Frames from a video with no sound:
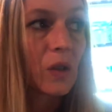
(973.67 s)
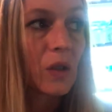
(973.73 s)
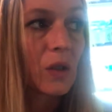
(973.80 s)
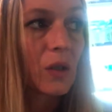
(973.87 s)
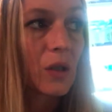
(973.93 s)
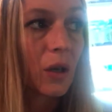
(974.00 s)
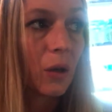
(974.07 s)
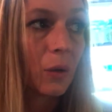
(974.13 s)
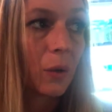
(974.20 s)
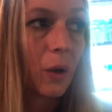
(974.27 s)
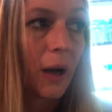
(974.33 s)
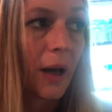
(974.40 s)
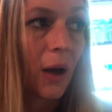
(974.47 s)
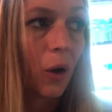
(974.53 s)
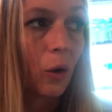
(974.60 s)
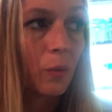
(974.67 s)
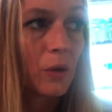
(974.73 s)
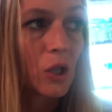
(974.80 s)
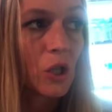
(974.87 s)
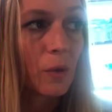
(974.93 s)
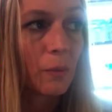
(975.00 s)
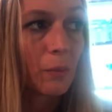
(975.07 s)
So I hope
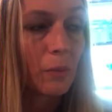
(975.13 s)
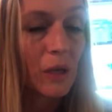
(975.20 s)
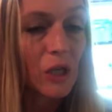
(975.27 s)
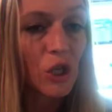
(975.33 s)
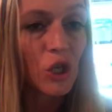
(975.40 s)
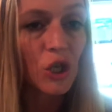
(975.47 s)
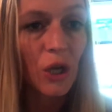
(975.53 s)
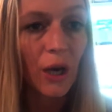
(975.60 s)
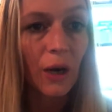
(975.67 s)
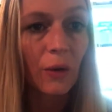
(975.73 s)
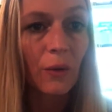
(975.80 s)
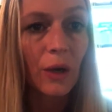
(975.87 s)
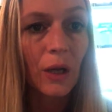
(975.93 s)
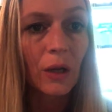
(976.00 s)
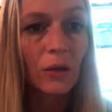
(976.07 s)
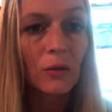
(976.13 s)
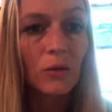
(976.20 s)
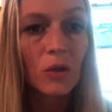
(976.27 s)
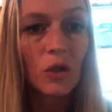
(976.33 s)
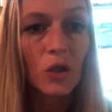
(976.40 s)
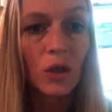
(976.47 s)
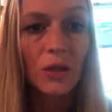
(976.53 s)
that me sharing
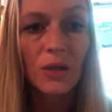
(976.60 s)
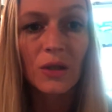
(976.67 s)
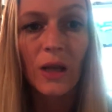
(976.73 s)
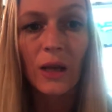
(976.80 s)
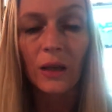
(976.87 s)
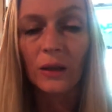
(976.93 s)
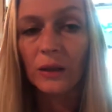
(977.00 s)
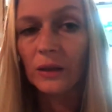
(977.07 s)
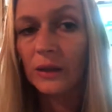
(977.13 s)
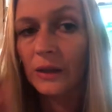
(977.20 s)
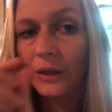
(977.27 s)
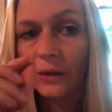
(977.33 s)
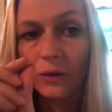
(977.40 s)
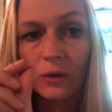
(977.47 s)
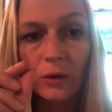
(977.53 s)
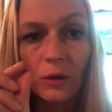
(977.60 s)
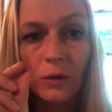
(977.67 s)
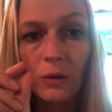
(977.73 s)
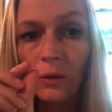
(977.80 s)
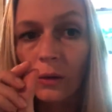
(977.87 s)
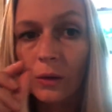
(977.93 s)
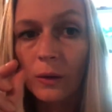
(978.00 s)
just that little
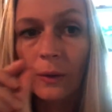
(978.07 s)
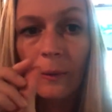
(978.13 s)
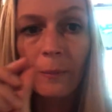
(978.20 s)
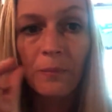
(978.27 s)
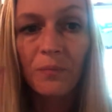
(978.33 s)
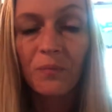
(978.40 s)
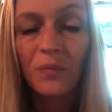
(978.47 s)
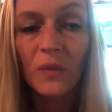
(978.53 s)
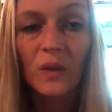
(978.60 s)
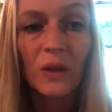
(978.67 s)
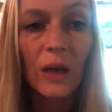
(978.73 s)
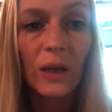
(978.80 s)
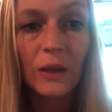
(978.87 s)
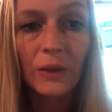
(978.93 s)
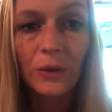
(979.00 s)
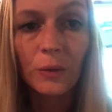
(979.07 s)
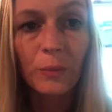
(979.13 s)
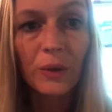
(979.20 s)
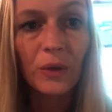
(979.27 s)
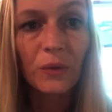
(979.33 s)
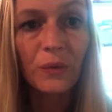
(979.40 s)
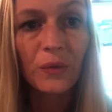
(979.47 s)

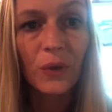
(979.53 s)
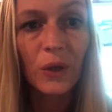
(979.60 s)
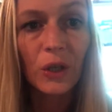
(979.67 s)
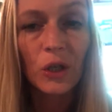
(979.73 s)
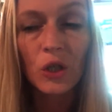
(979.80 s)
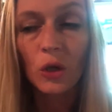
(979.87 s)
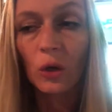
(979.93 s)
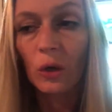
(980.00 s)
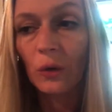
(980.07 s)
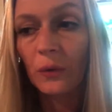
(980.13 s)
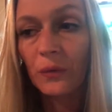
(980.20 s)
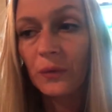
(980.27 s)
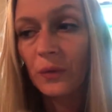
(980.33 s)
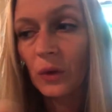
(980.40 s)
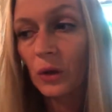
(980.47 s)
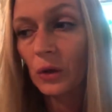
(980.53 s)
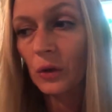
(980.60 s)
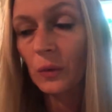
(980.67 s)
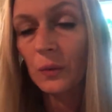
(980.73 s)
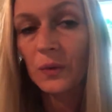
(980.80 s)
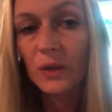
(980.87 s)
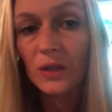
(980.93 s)
bit of footage of, you
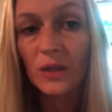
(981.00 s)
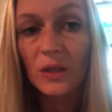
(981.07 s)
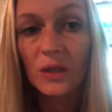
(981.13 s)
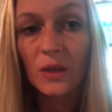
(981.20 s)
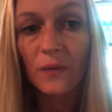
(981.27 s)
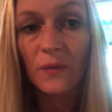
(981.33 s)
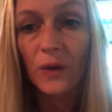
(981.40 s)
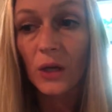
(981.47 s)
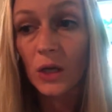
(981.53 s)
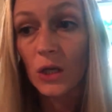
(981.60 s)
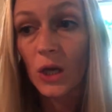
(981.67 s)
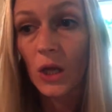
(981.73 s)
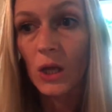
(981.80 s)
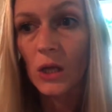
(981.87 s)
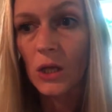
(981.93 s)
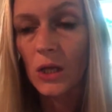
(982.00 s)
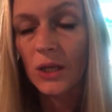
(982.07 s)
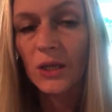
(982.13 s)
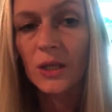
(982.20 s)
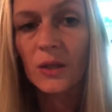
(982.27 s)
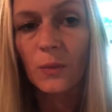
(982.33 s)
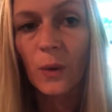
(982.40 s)
know, this is the fish,
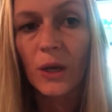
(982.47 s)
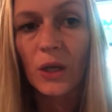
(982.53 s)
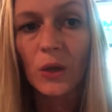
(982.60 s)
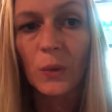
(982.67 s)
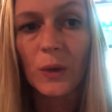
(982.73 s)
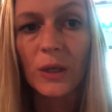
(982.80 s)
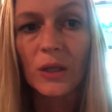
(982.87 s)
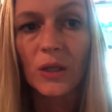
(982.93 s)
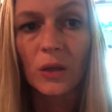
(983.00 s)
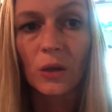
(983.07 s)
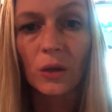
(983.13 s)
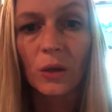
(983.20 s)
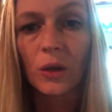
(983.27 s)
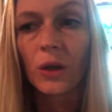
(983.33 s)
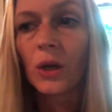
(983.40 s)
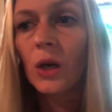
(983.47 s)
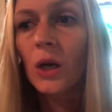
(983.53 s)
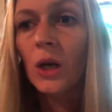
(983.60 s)
this is where you need to look,